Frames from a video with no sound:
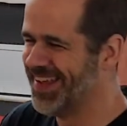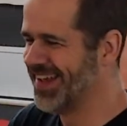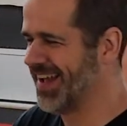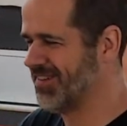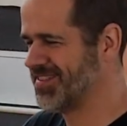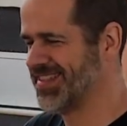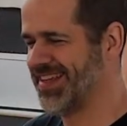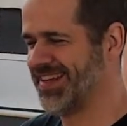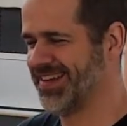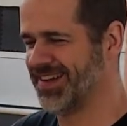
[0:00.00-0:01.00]
I've
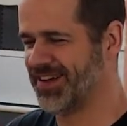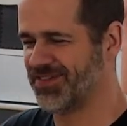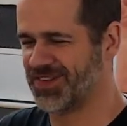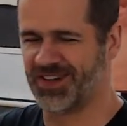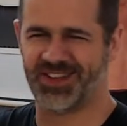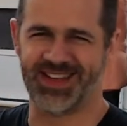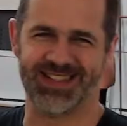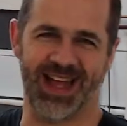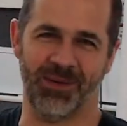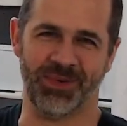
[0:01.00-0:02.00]
seen enough little things
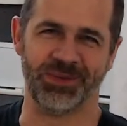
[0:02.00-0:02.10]
happen.